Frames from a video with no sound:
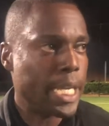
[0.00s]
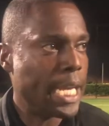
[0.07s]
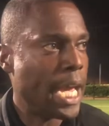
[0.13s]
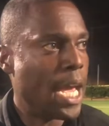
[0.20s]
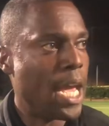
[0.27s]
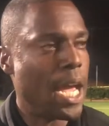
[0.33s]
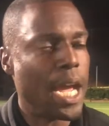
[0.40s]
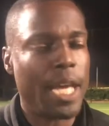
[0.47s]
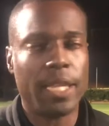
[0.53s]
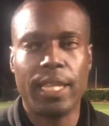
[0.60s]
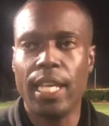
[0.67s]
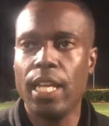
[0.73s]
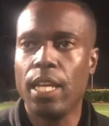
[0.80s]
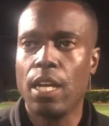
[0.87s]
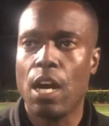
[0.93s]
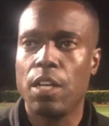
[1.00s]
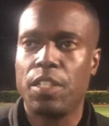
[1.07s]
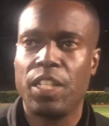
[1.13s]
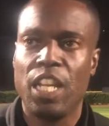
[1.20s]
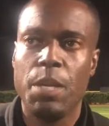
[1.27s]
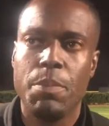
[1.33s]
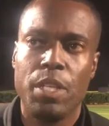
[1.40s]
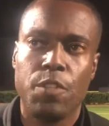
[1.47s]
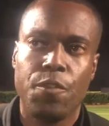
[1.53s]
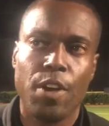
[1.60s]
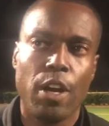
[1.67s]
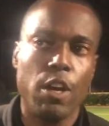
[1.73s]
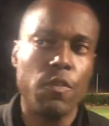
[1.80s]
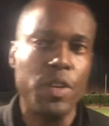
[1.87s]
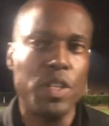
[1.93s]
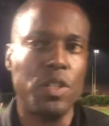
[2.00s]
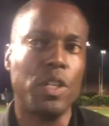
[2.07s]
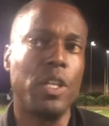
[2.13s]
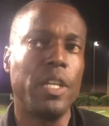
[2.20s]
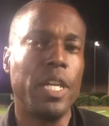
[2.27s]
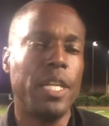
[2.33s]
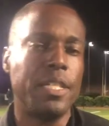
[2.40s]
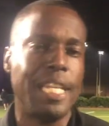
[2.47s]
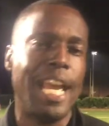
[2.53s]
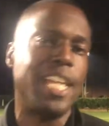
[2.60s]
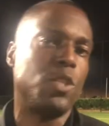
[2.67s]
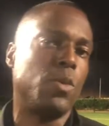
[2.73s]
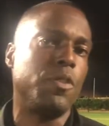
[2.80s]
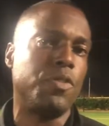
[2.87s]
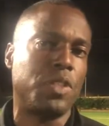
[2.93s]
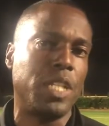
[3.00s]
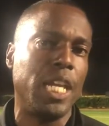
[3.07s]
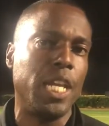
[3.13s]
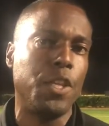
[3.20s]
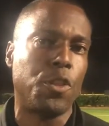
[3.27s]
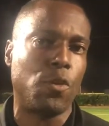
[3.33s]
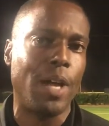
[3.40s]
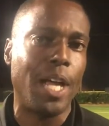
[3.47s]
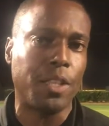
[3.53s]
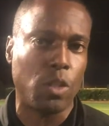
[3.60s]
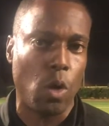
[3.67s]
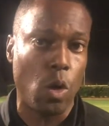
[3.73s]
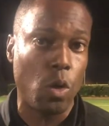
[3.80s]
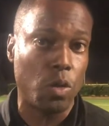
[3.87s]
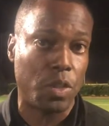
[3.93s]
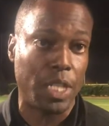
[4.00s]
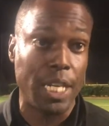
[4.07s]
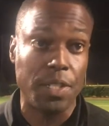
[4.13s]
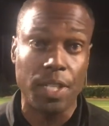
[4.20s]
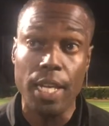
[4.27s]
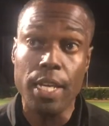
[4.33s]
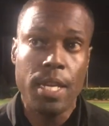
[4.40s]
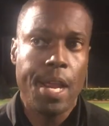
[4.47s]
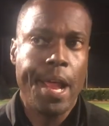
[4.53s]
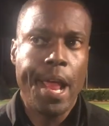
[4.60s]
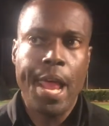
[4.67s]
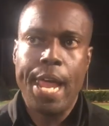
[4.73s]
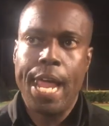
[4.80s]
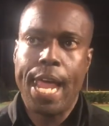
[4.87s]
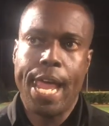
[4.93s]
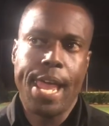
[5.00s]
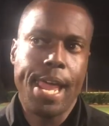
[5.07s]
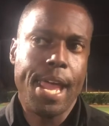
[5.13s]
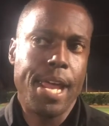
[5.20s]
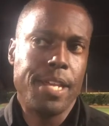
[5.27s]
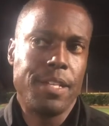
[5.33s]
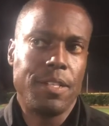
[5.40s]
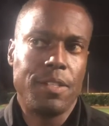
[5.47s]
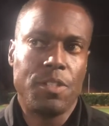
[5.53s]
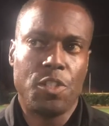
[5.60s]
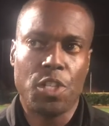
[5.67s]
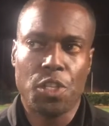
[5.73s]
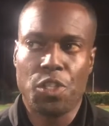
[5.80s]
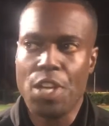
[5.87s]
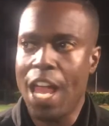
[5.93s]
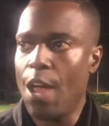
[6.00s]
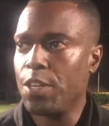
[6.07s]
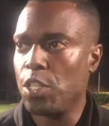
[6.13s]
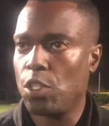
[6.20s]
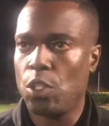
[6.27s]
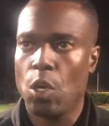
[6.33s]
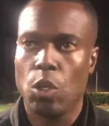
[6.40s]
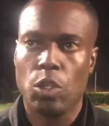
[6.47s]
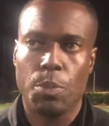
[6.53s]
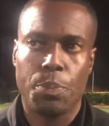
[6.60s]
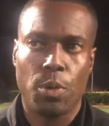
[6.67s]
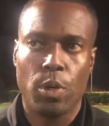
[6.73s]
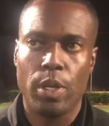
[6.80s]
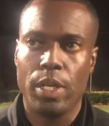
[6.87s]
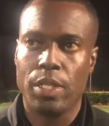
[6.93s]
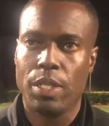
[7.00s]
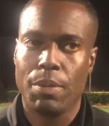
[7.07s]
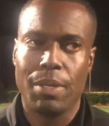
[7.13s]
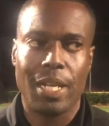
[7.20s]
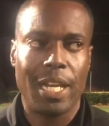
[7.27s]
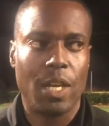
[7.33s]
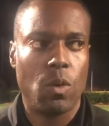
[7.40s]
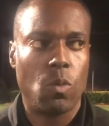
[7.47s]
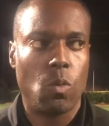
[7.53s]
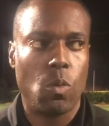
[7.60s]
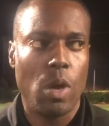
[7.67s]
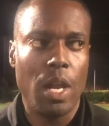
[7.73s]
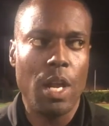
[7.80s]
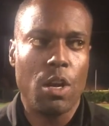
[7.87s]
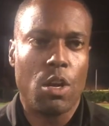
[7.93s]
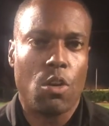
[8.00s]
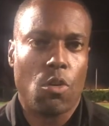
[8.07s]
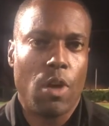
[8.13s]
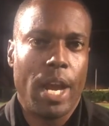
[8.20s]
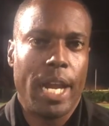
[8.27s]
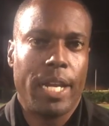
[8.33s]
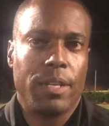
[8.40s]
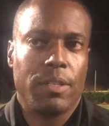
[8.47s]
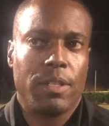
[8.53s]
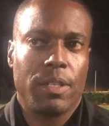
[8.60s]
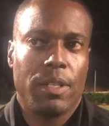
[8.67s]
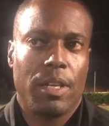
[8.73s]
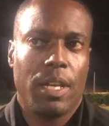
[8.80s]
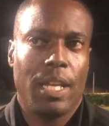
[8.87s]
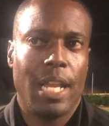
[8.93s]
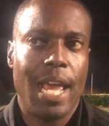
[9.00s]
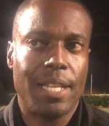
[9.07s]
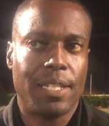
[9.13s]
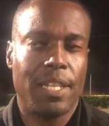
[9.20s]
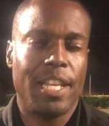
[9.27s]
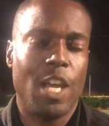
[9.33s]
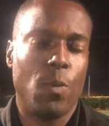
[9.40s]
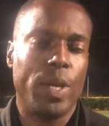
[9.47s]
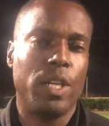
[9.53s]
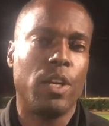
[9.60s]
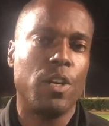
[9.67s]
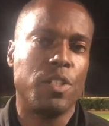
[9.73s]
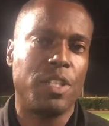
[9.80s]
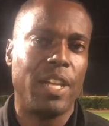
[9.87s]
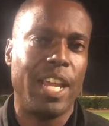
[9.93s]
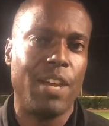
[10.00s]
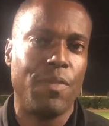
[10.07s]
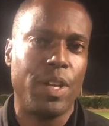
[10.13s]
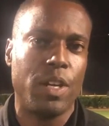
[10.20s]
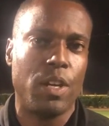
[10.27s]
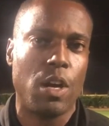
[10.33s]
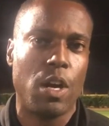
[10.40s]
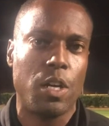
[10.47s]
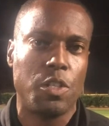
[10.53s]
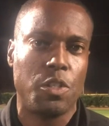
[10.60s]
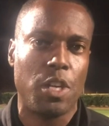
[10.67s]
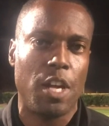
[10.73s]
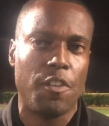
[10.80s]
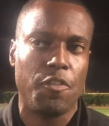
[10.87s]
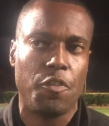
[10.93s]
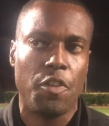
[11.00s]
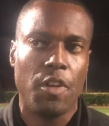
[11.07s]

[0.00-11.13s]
Yeah, I think our team is very resilient, as we've seen throughout the whole season. And just now, I just told the boys, like, what a great lesson that we learned today in regards of